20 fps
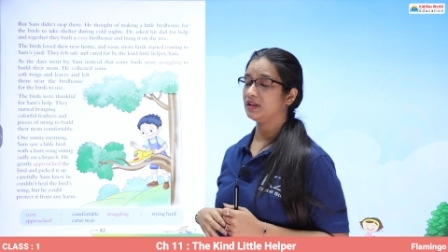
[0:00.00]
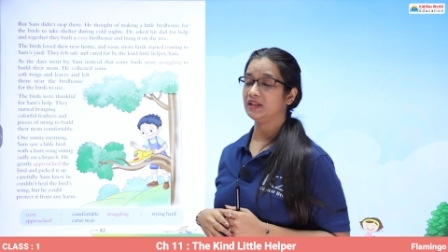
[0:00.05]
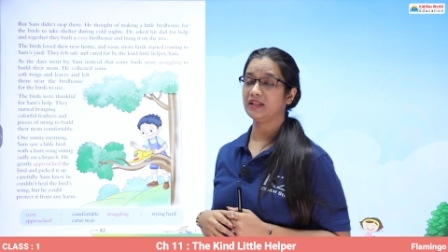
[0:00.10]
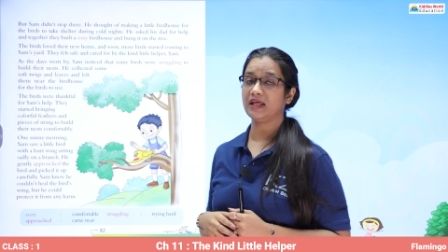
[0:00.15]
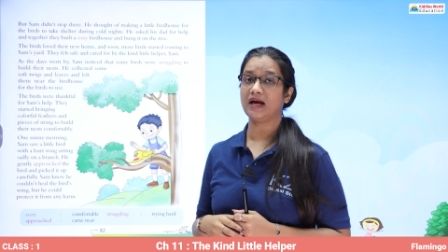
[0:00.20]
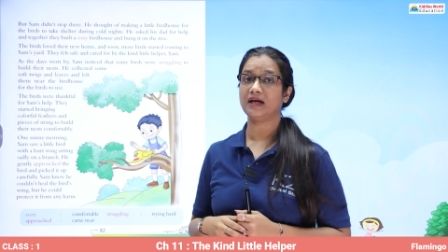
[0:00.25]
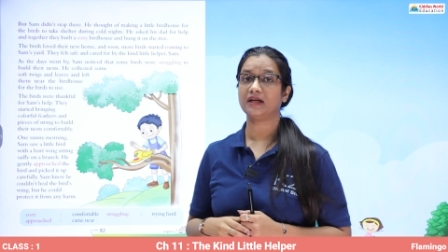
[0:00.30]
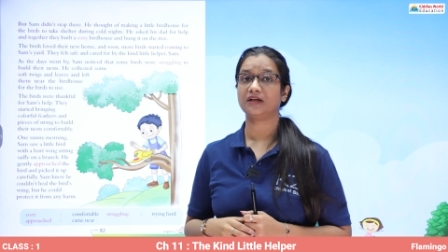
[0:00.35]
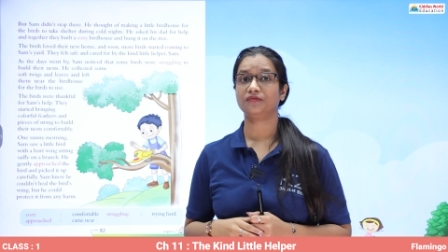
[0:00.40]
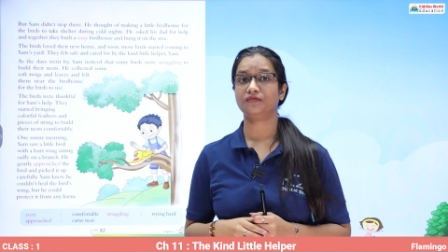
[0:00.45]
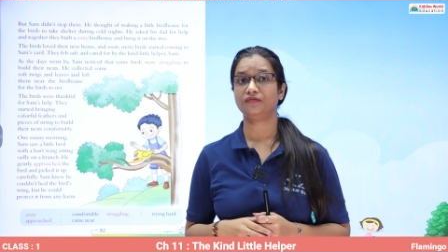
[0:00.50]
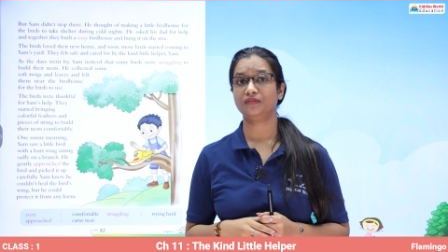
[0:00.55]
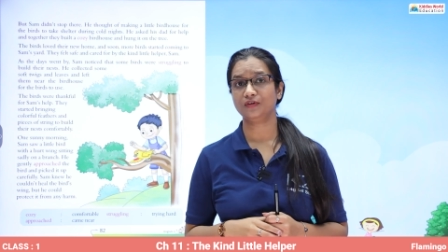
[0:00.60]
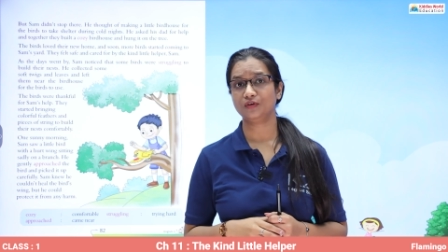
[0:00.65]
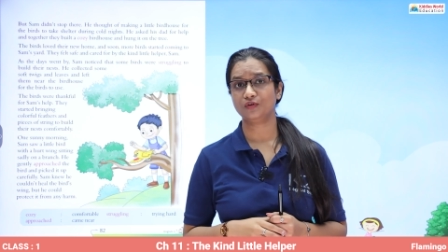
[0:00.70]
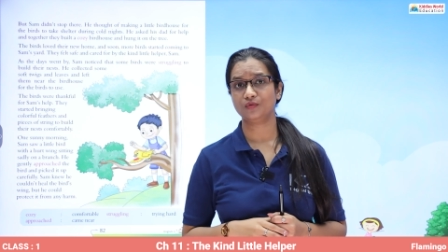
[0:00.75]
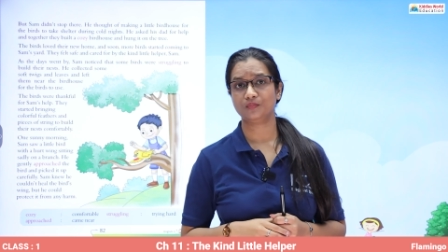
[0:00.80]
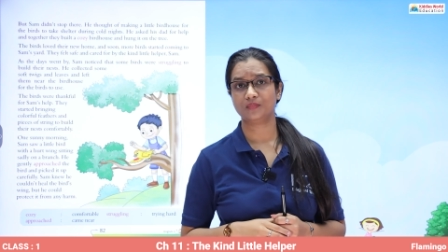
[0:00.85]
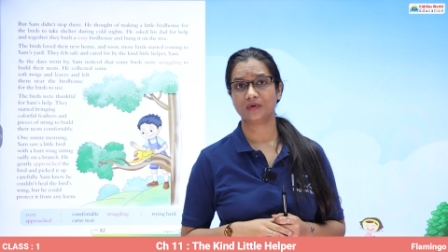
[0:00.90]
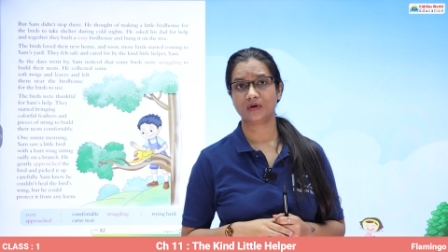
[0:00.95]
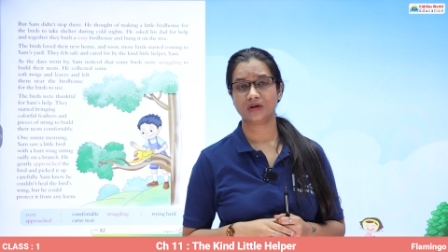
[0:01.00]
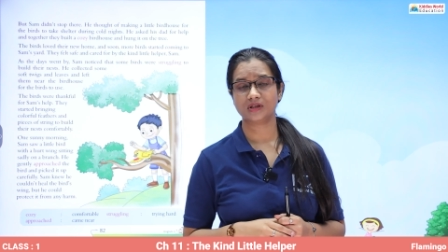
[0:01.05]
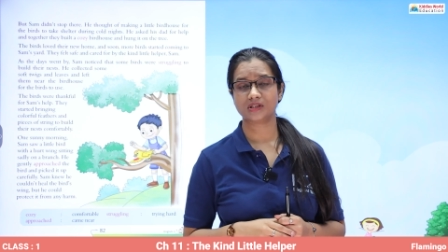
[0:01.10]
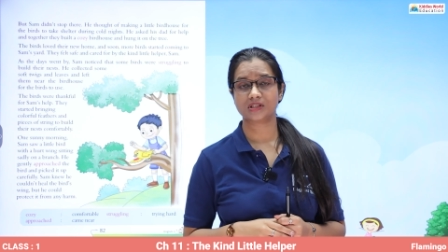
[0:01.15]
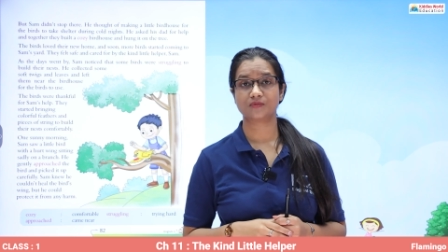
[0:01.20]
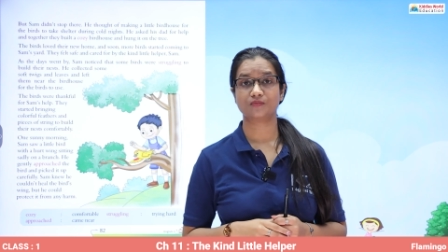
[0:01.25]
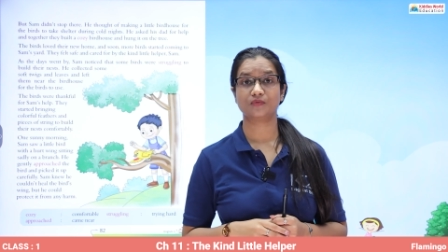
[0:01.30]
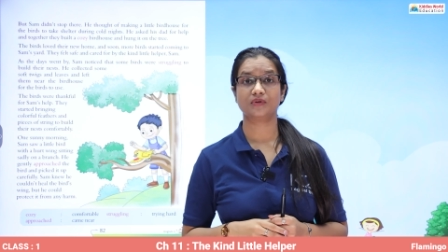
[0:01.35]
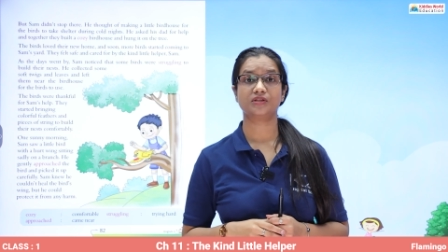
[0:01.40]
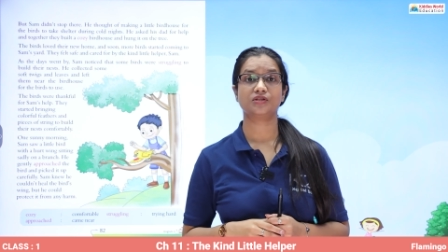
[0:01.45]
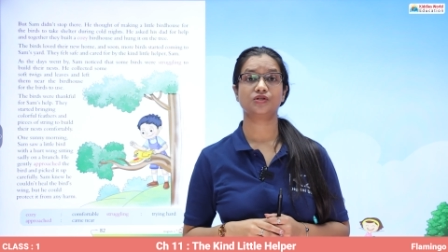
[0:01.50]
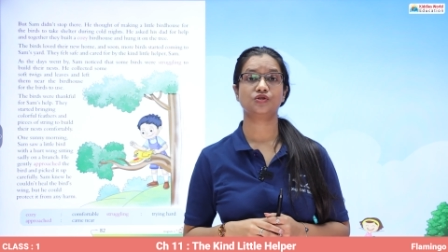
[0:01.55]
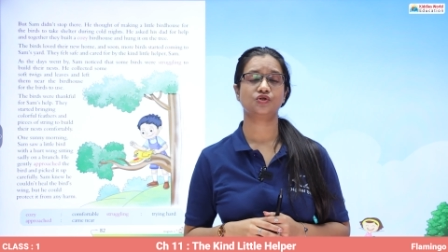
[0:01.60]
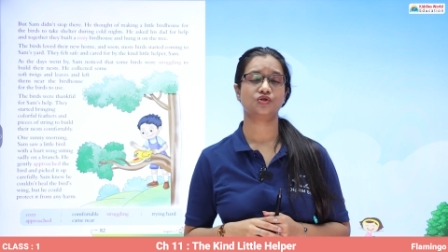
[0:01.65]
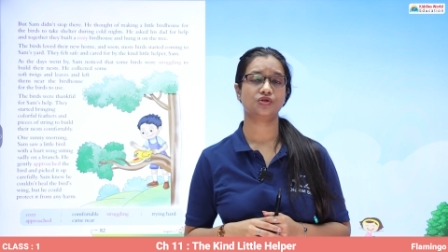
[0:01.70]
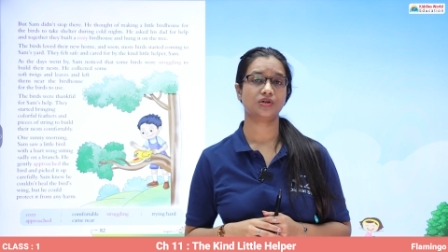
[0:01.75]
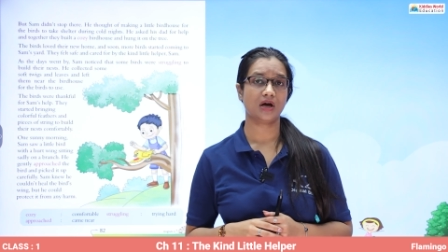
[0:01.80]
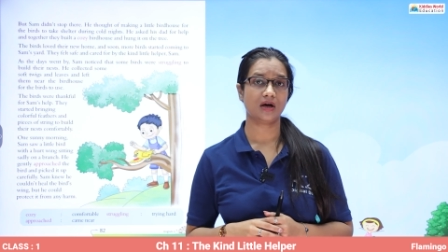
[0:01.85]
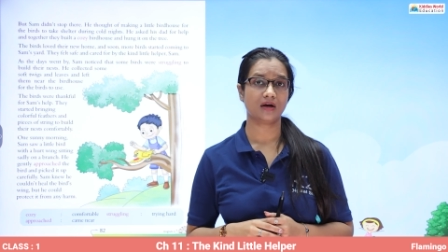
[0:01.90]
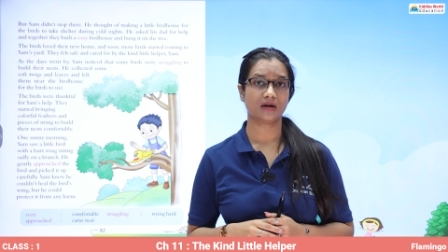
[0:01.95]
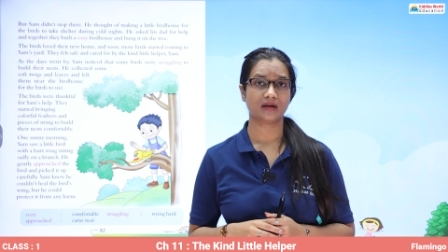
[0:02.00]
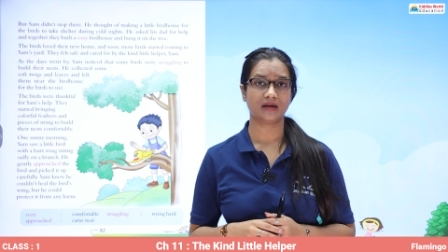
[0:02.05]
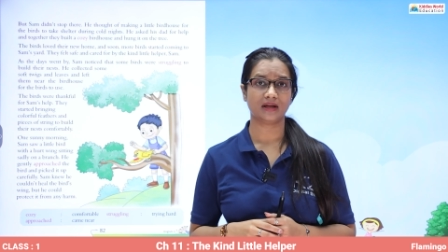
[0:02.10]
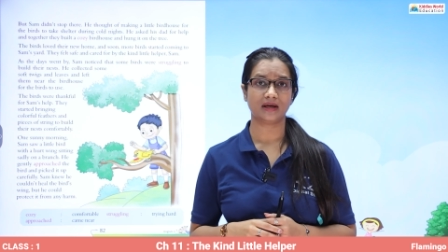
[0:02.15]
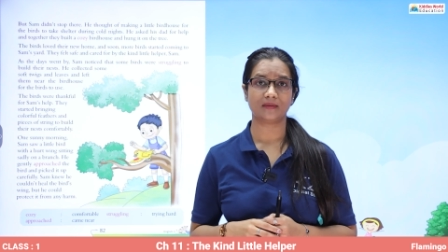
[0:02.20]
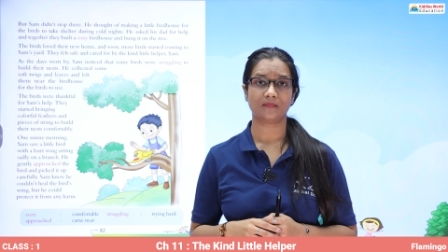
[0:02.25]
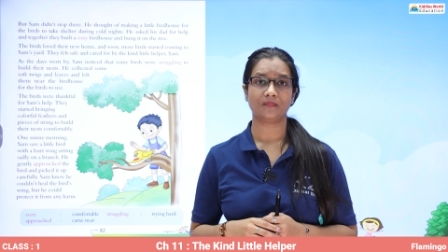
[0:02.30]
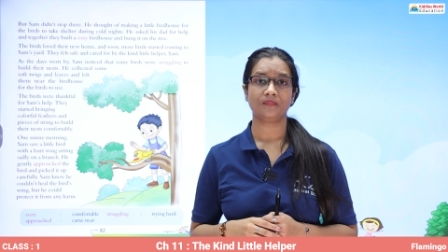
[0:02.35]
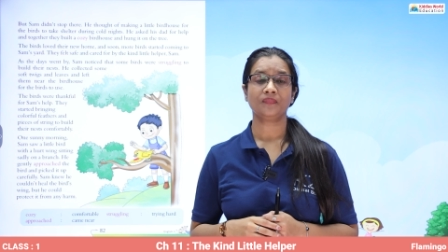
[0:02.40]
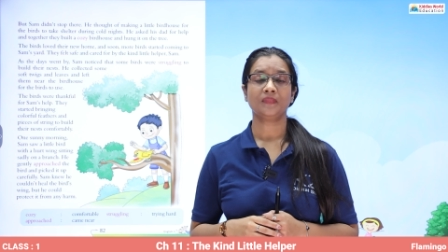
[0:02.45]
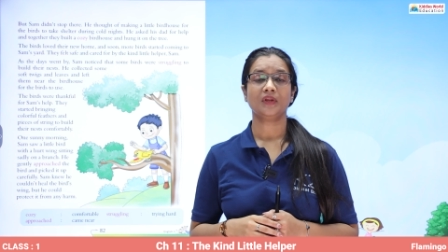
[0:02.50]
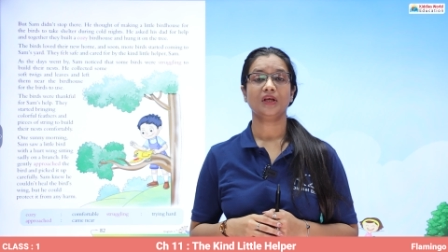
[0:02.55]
that a few birds were struggling.